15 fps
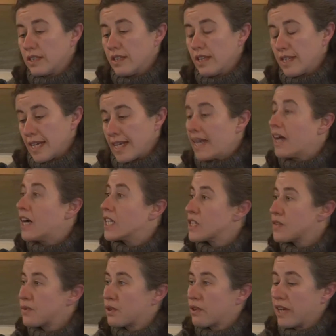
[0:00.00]

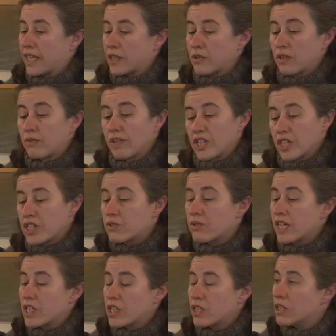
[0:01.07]
deadlines for electoral
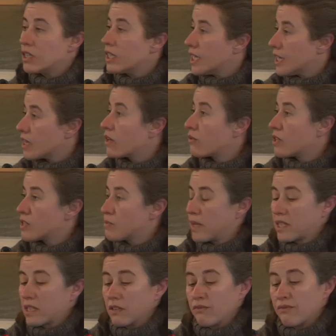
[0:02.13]
registration in the
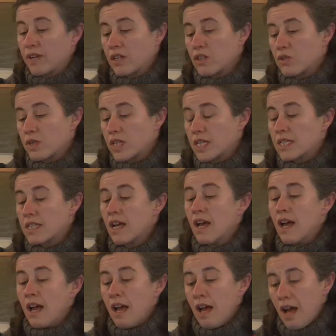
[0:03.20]
respective countries,
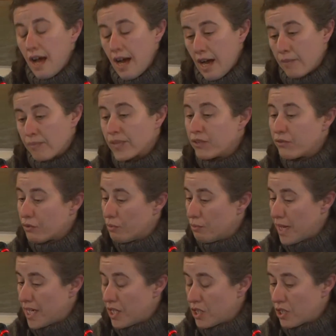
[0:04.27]

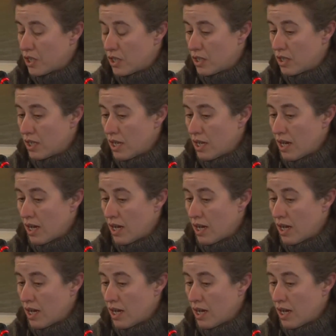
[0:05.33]
information